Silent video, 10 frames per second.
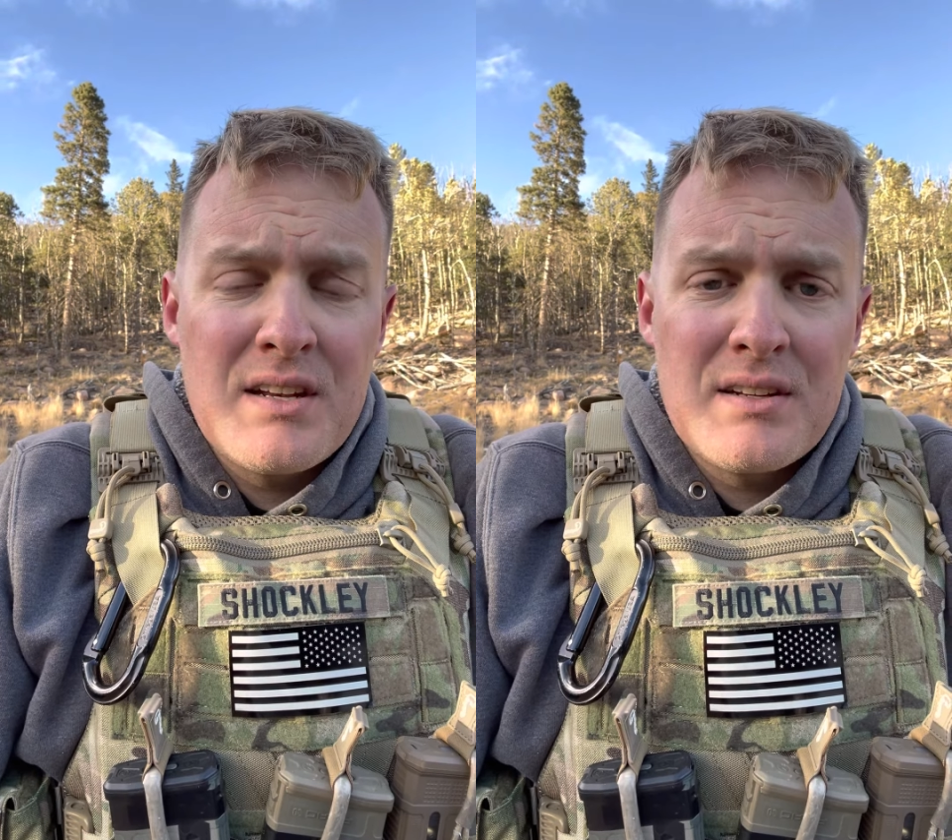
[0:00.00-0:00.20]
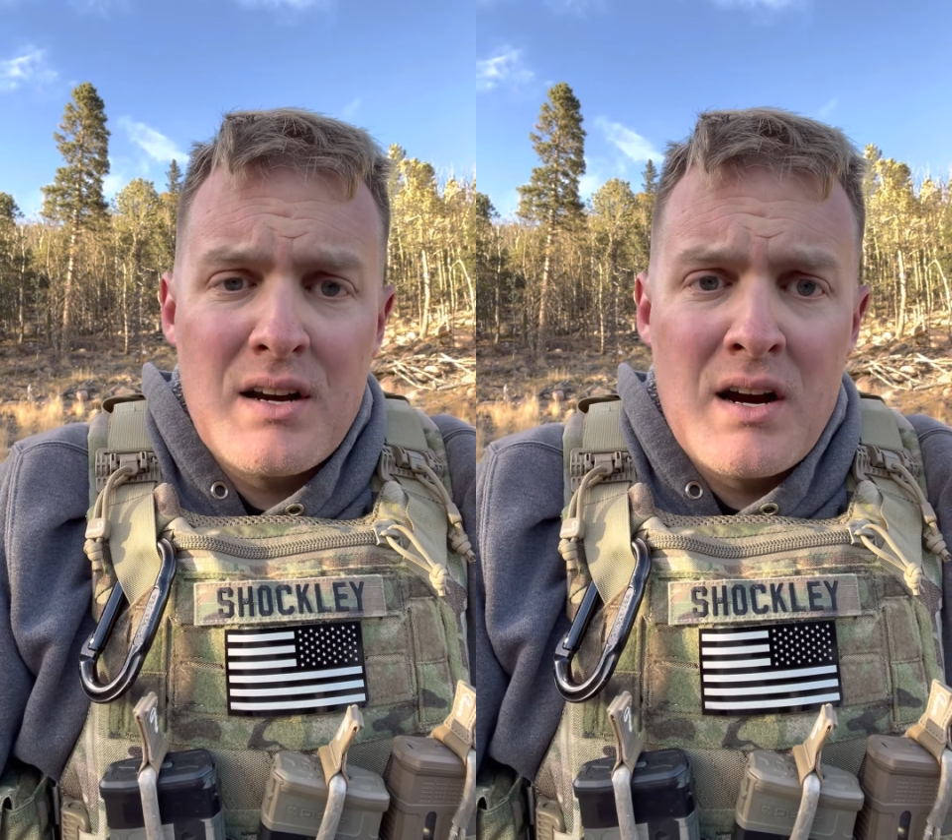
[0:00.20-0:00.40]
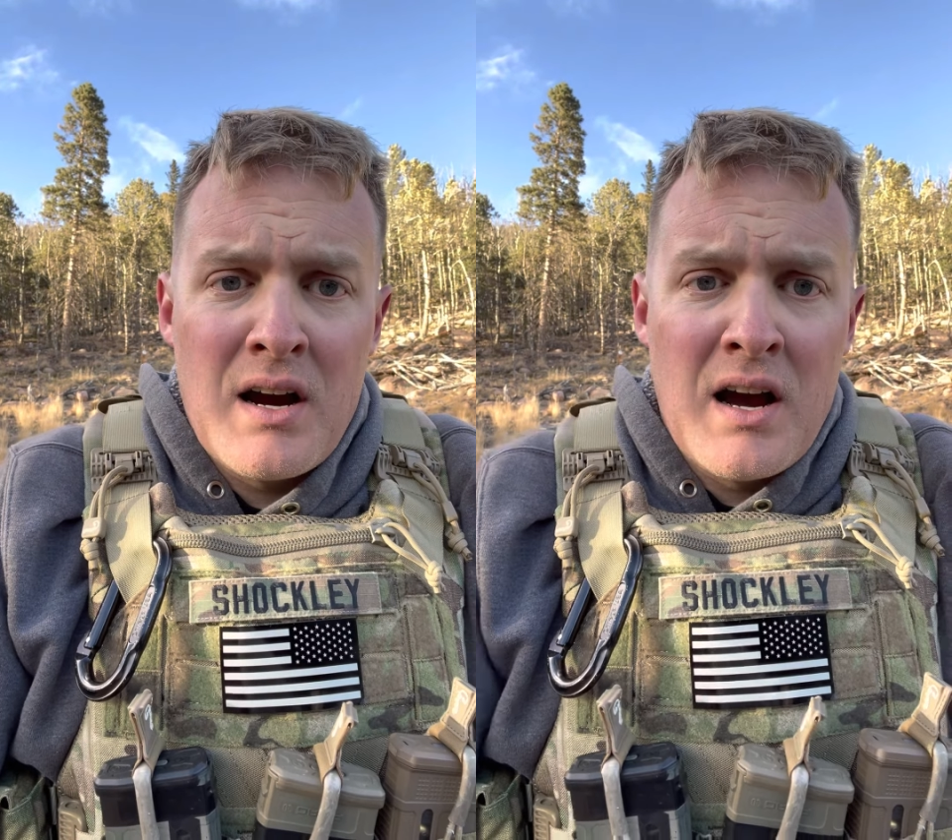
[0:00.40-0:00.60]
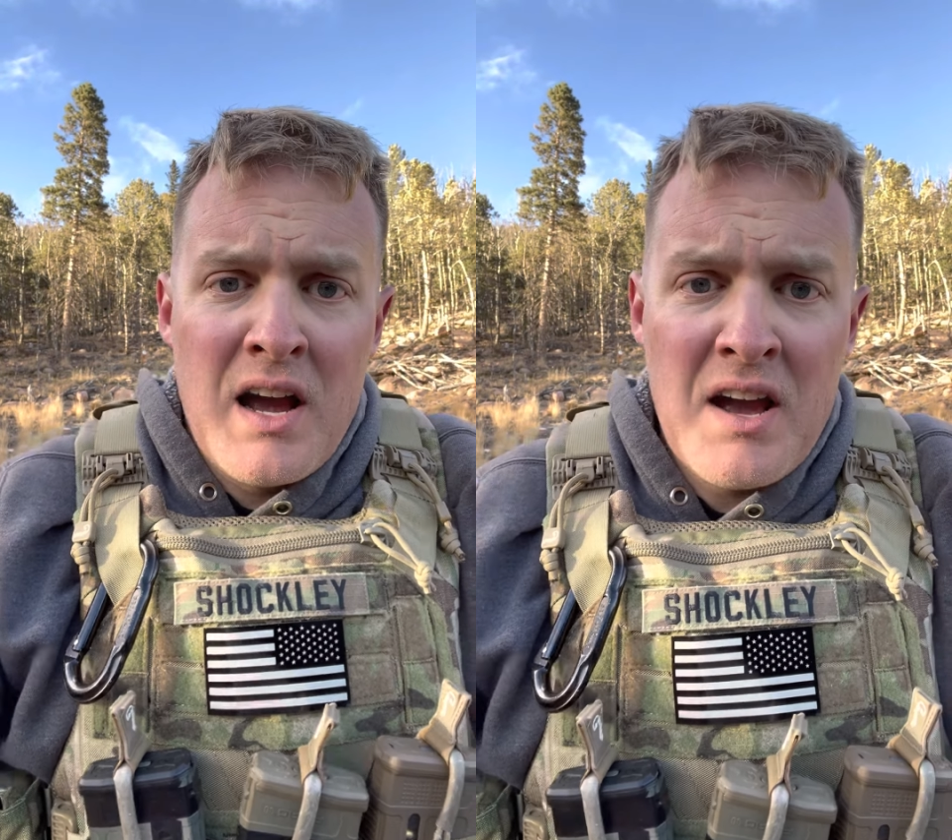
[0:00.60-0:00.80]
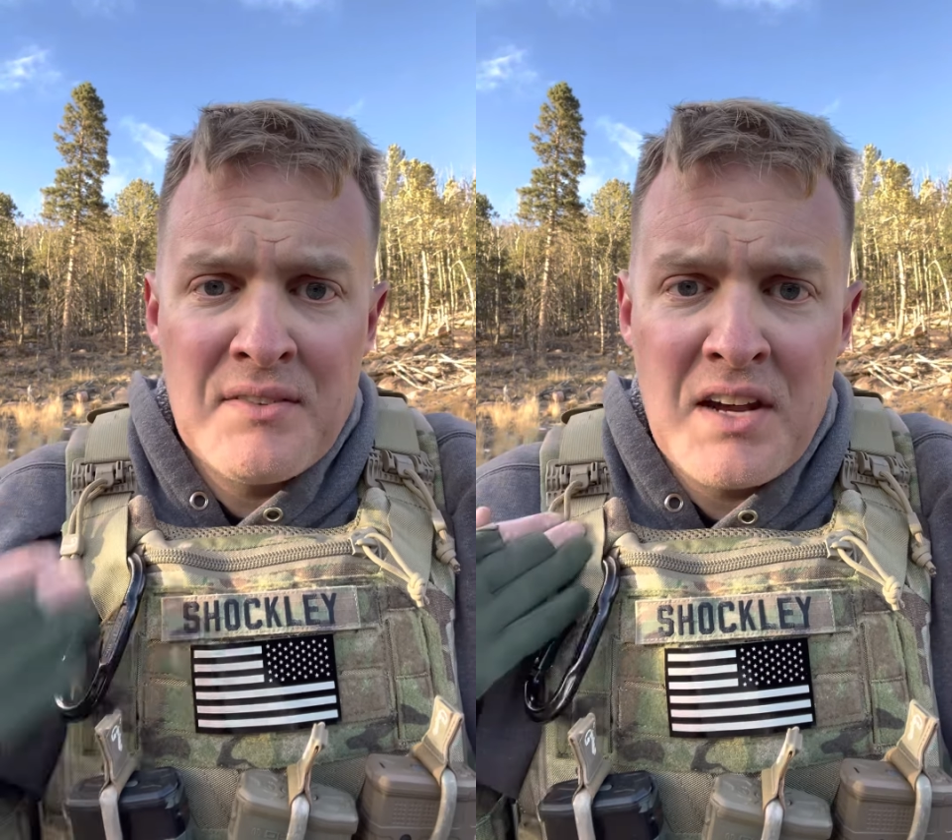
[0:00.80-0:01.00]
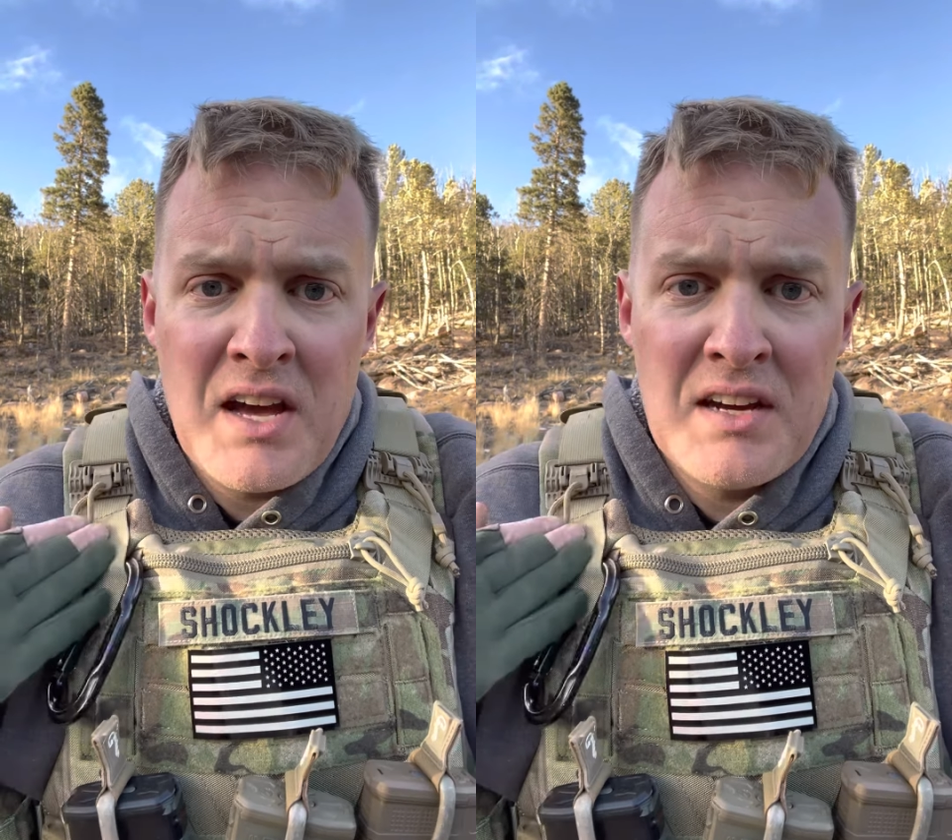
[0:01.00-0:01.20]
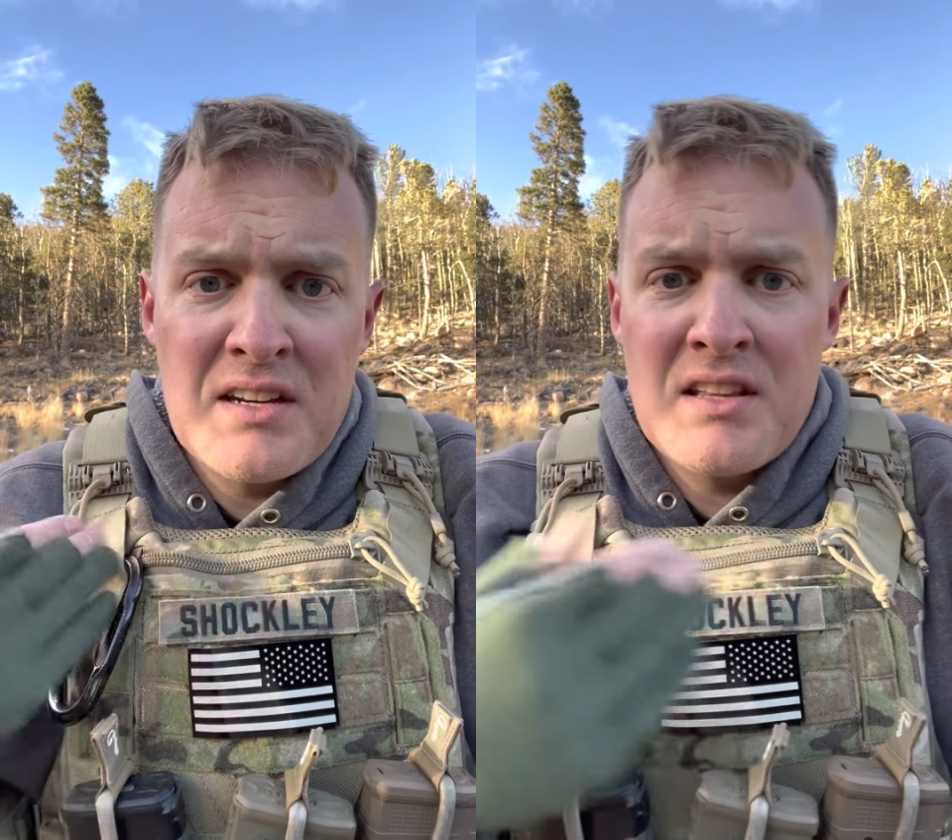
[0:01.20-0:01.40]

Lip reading: I haven't had any